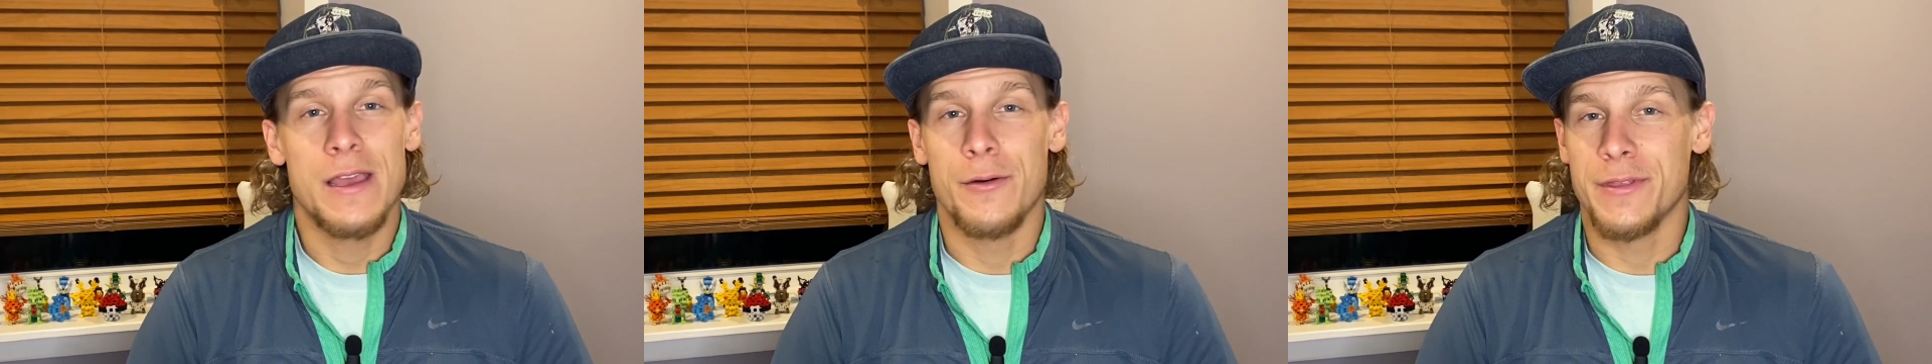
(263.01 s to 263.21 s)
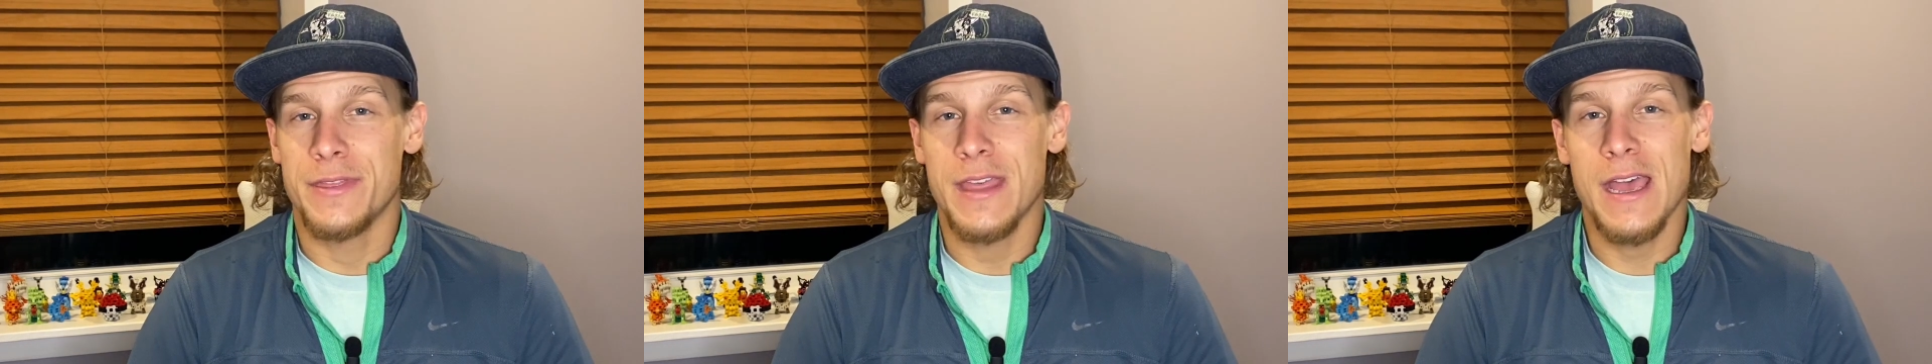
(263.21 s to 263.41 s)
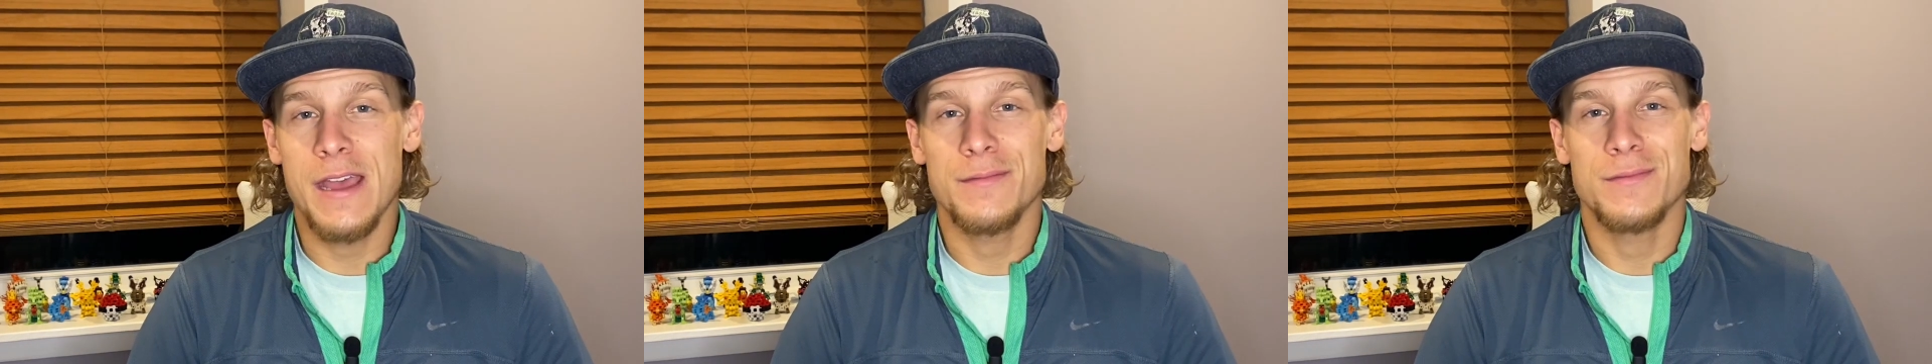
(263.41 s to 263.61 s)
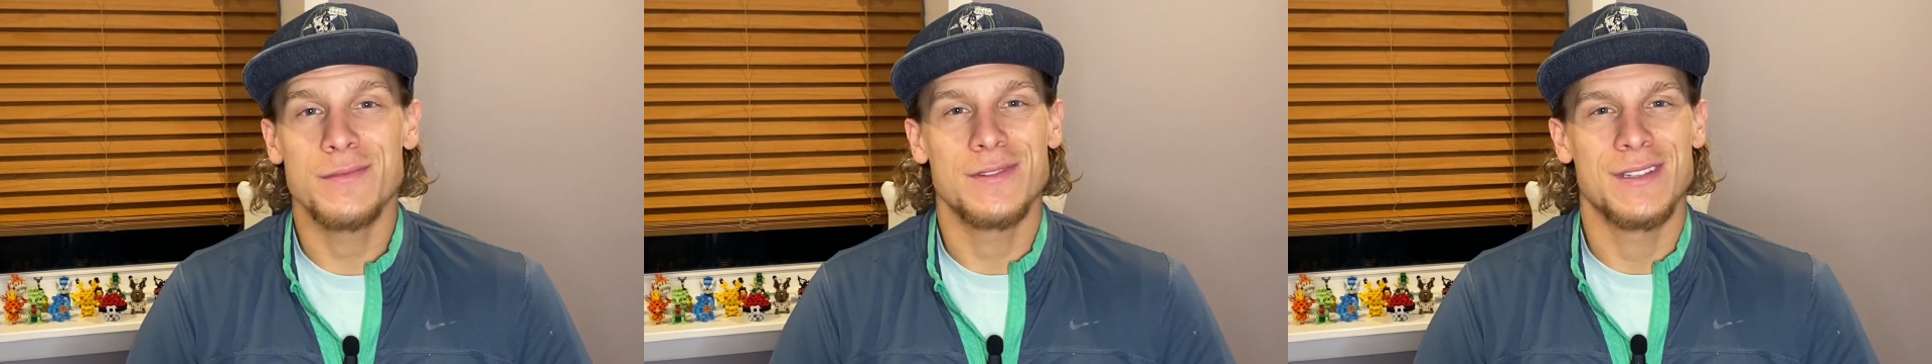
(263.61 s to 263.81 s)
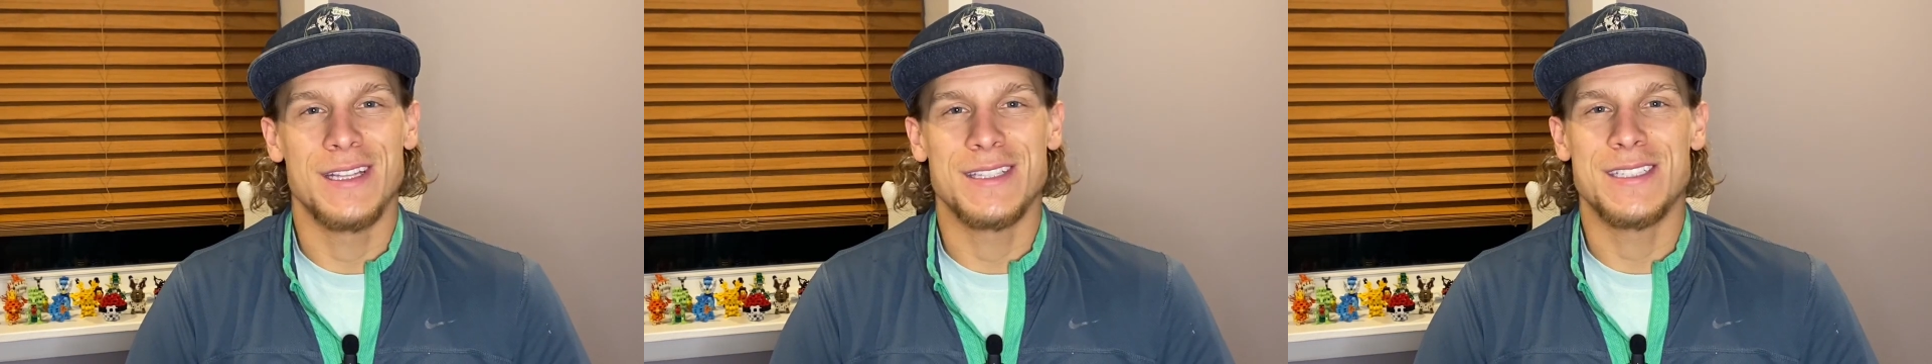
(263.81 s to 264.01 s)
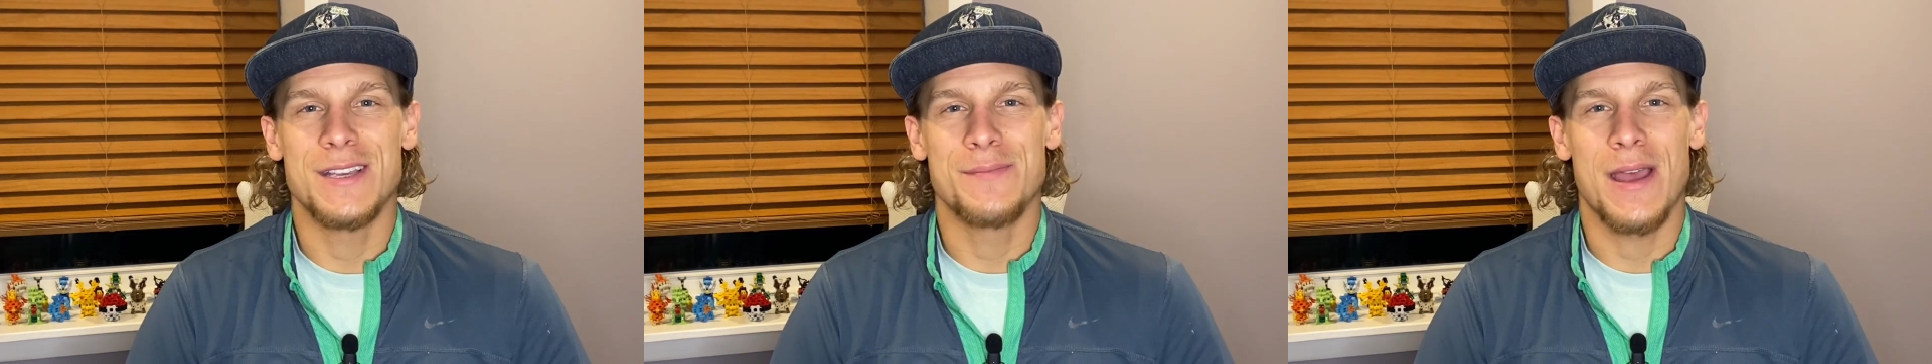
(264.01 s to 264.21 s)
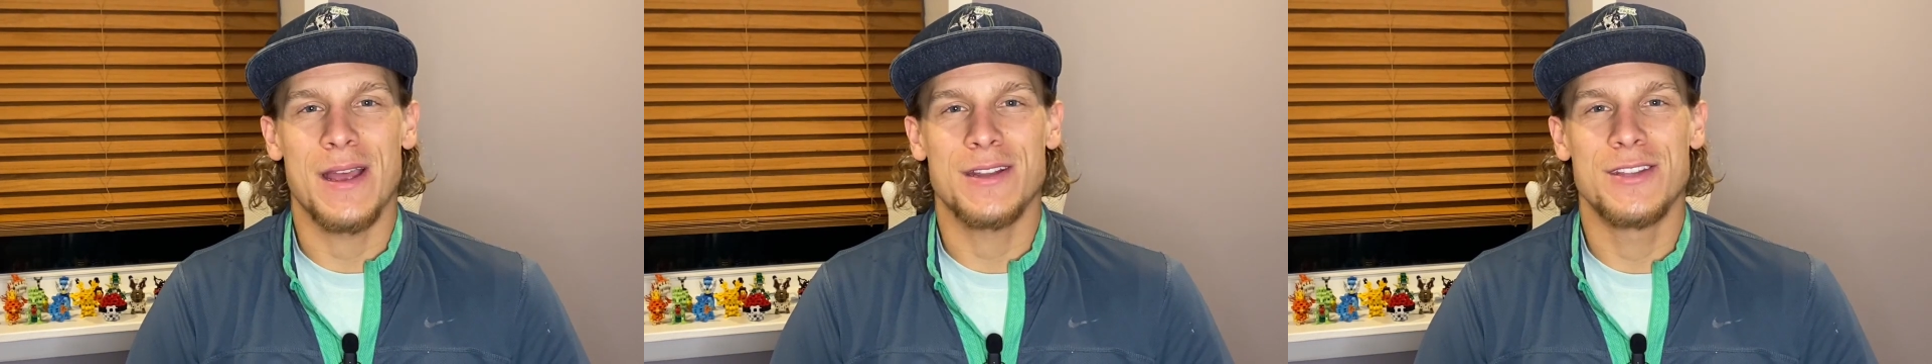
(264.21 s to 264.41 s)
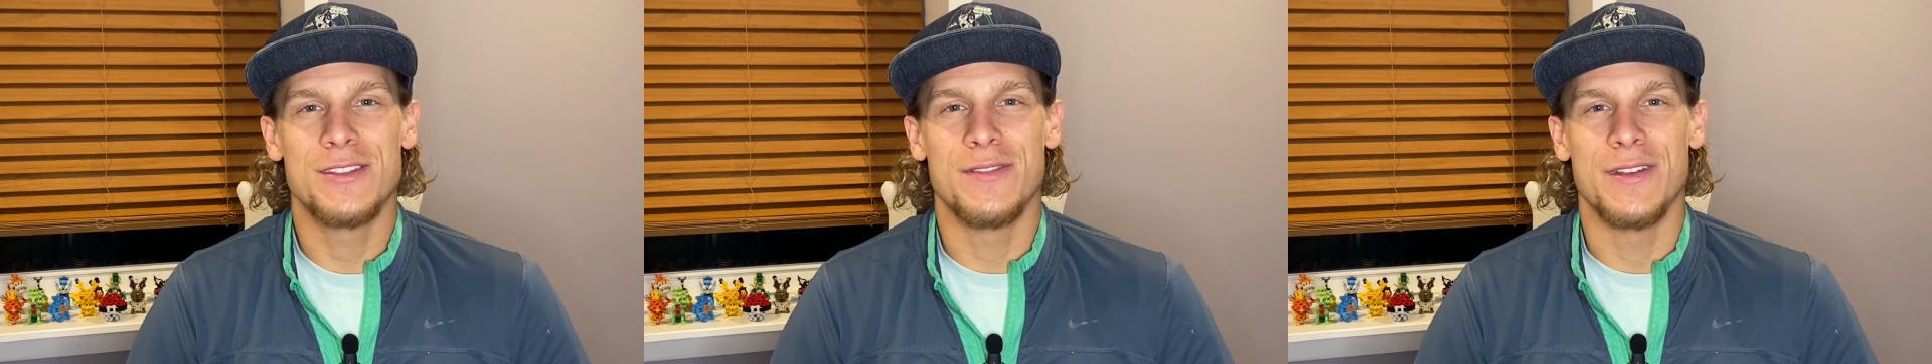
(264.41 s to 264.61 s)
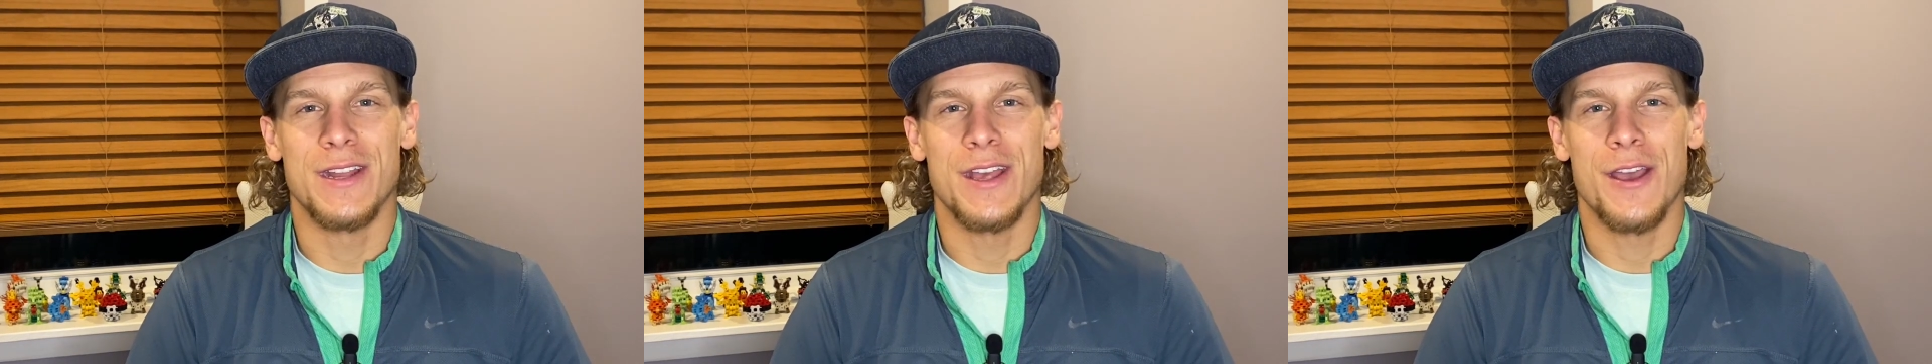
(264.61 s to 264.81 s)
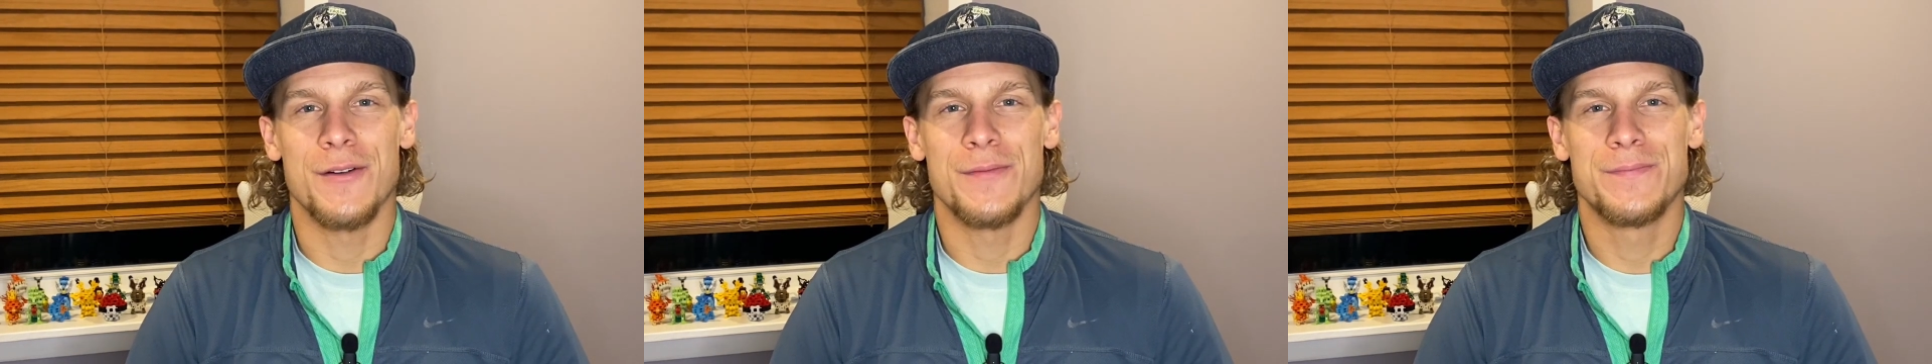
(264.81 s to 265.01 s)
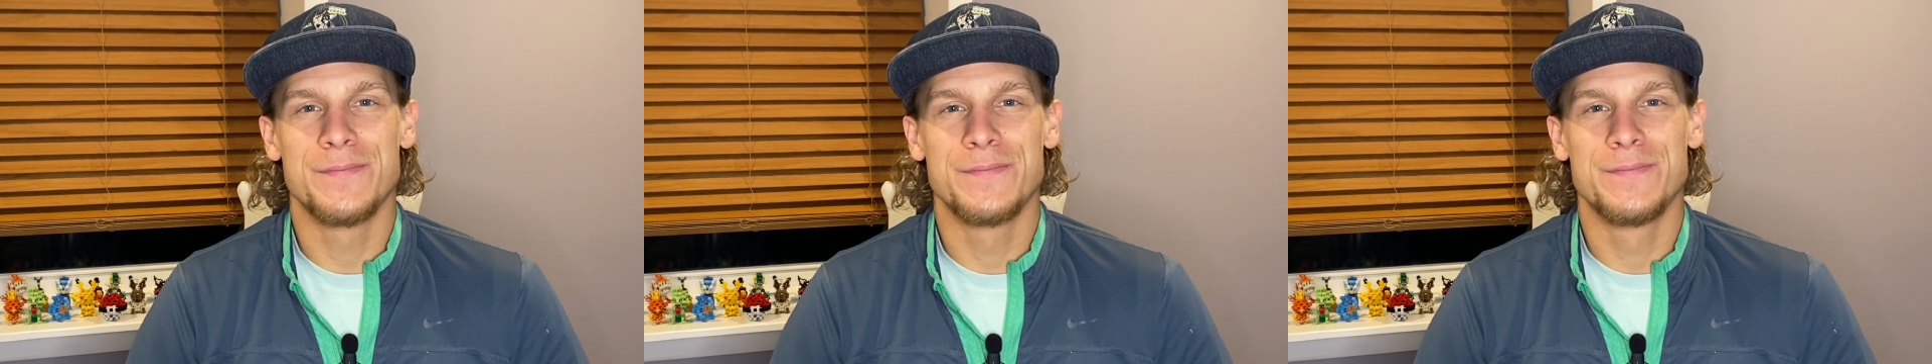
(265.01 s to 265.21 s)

and with that, let's get back to the video.